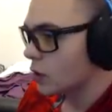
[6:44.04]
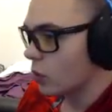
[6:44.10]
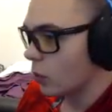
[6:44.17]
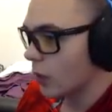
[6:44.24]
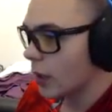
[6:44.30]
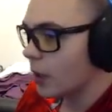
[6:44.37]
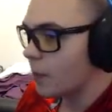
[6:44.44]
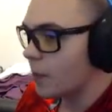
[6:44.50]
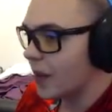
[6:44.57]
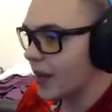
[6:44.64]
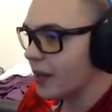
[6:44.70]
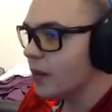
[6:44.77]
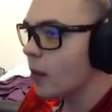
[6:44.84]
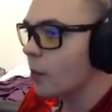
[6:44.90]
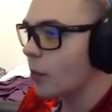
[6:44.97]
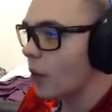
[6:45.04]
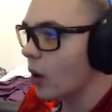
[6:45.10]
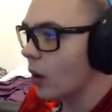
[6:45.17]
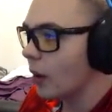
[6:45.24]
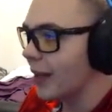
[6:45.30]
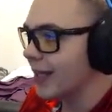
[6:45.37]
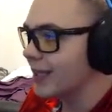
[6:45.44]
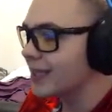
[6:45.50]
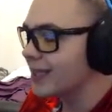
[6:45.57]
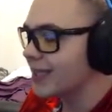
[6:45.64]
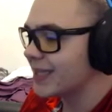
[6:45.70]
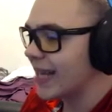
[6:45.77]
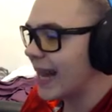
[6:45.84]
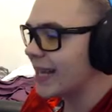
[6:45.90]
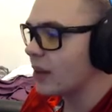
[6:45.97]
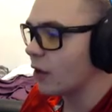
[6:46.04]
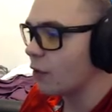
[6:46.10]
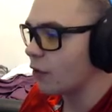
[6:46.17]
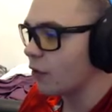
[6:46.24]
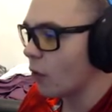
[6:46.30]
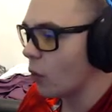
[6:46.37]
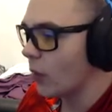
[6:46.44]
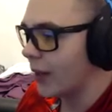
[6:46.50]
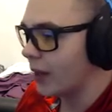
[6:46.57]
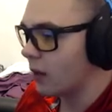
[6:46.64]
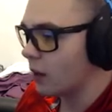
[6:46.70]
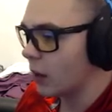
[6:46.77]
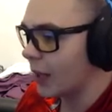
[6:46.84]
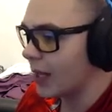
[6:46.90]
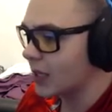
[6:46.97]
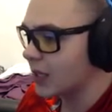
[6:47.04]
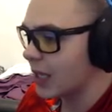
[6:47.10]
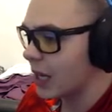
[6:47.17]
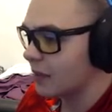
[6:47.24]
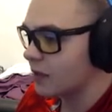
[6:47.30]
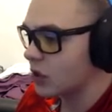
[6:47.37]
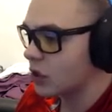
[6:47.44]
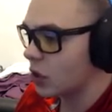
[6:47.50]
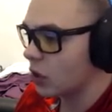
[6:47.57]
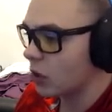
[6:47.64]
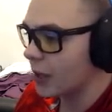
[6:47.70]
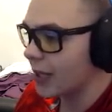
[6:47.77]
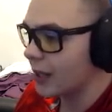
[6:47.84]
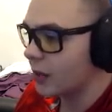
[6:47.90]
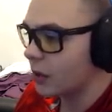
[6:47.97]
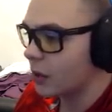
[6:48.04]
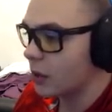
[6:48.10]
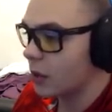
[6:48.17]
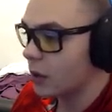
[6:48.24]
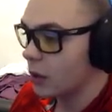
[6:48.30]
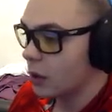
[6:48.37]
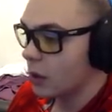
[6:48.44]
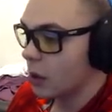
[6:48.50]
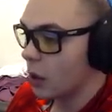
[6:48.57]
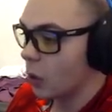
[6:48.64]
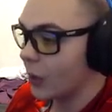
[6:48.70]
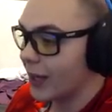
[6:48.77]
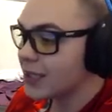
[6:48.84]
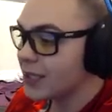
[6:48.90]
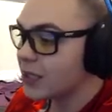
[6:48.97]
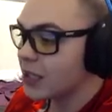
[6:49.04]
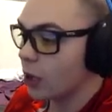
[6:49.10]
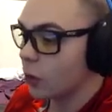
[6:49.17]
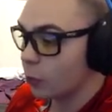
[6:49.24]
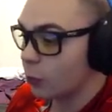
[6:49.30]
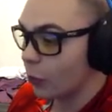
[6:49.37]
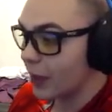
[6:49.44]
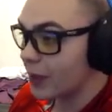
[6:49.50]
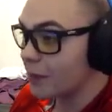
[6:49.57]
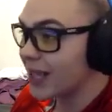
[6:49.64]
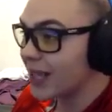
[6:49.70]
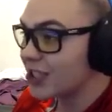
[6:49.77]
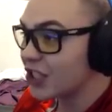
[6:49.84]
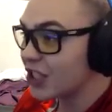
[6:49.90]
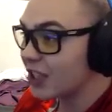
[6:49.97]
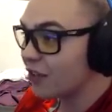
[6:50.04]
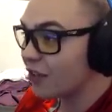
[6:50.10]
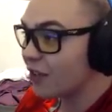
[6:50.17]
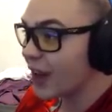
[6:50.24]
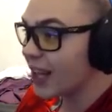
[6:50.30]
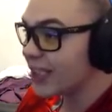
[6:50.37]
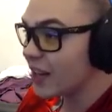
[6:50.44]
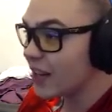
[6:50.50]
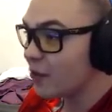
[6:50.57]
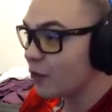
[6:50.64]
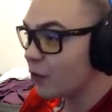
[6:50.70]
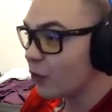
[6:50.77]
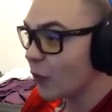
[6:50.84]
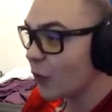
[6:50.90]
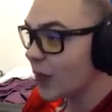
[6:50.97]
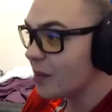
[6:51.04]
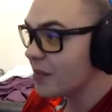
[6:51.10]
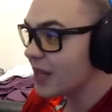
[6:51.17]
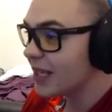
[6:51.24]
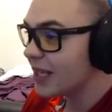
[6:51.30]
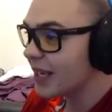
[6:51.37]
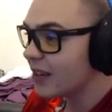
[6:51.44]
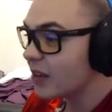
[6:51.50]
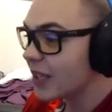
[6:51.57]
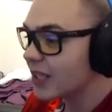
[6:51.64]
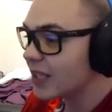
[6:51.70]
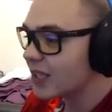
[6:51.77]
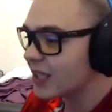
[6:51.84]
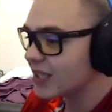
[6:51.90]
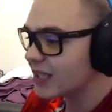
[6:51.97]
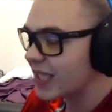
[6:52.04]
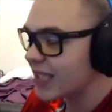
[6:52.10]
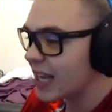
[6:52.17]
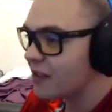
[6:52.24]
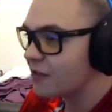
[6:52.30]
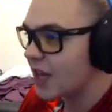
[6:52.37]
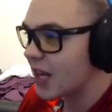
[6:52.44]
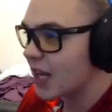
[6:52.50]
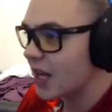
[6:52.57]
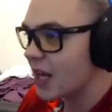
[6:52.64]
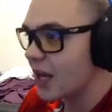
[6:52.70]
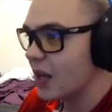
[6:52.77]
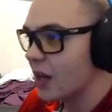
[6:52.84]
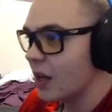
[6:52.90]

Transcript: So we're going to pin the ball inside the 4 here. Atlanta's going to have to start in their own end zone pretty much. And Devonta Freeman nearly gets a safety.